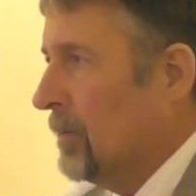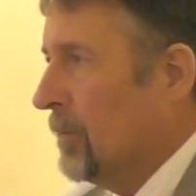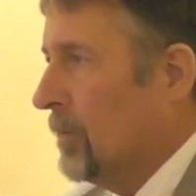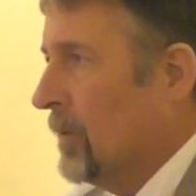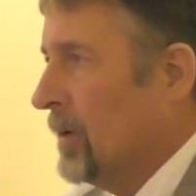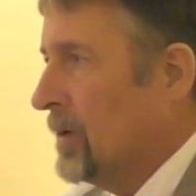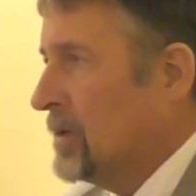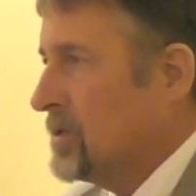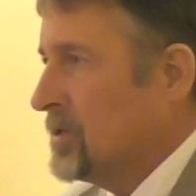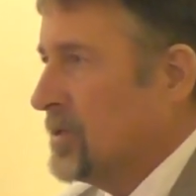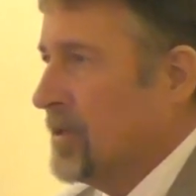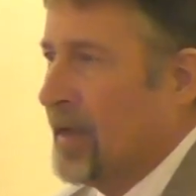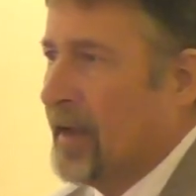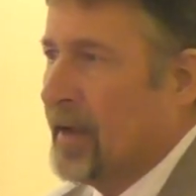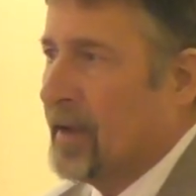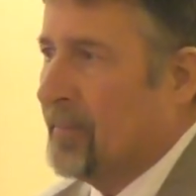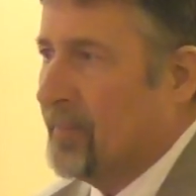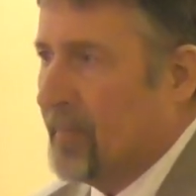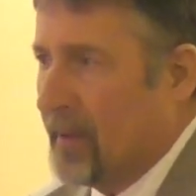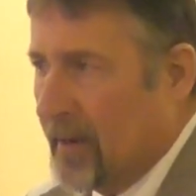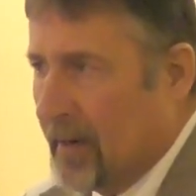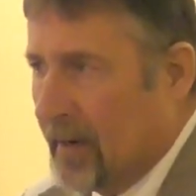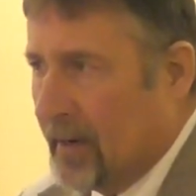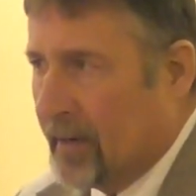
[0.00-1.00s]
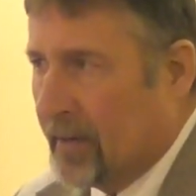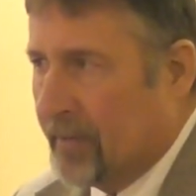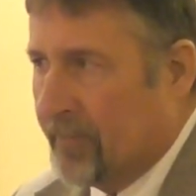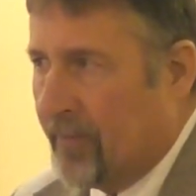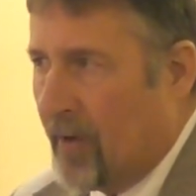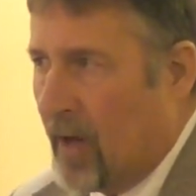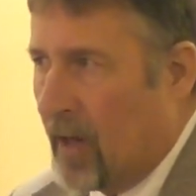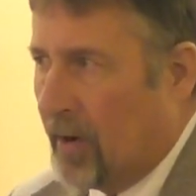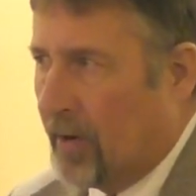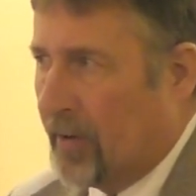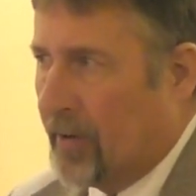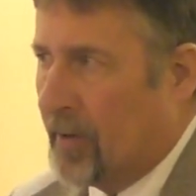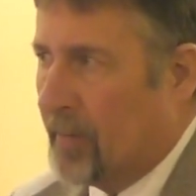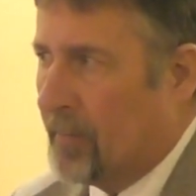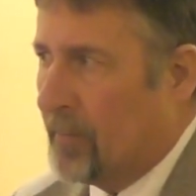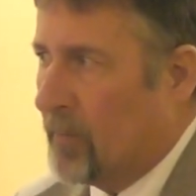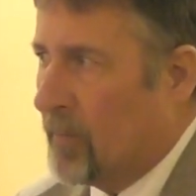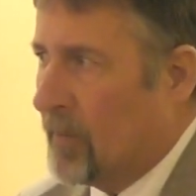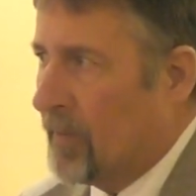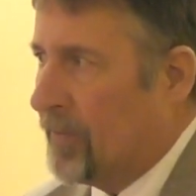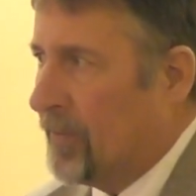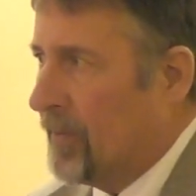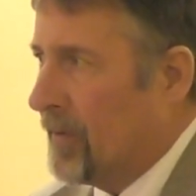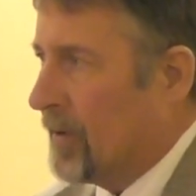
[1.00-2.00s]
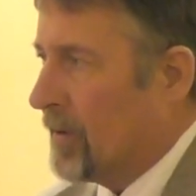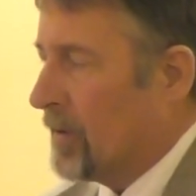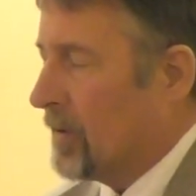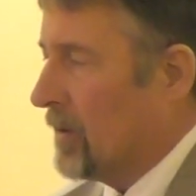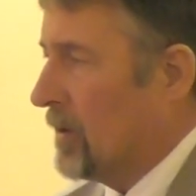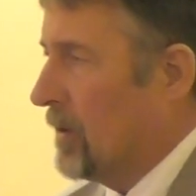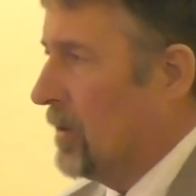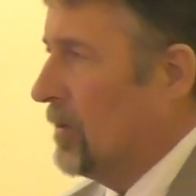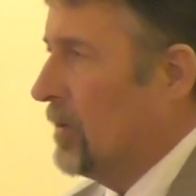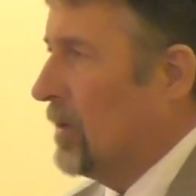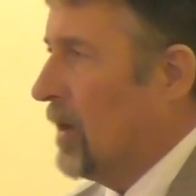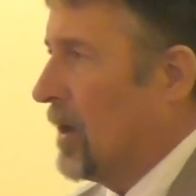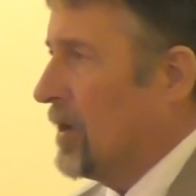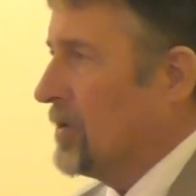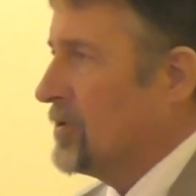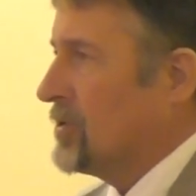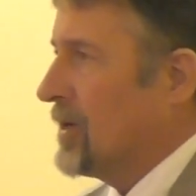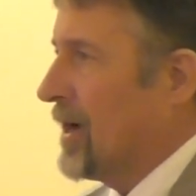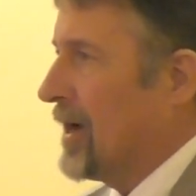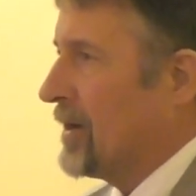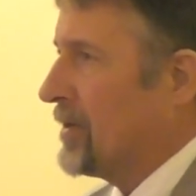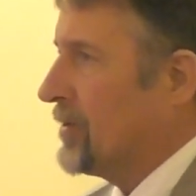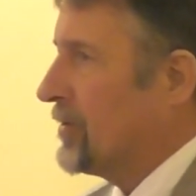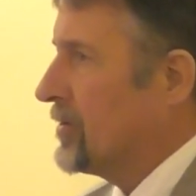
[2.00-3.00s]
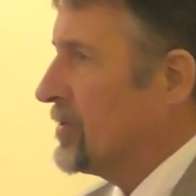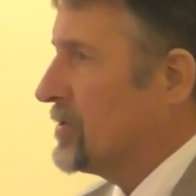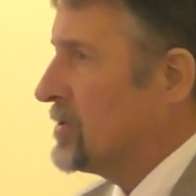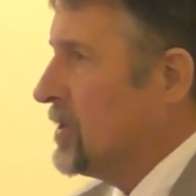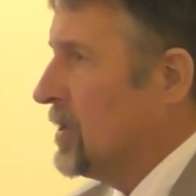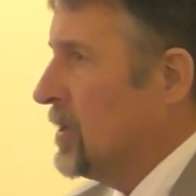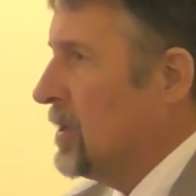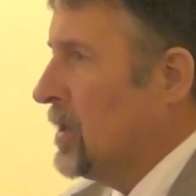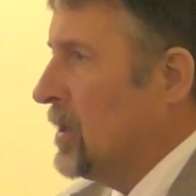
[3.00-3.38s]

which they immediately followed up with their contractors.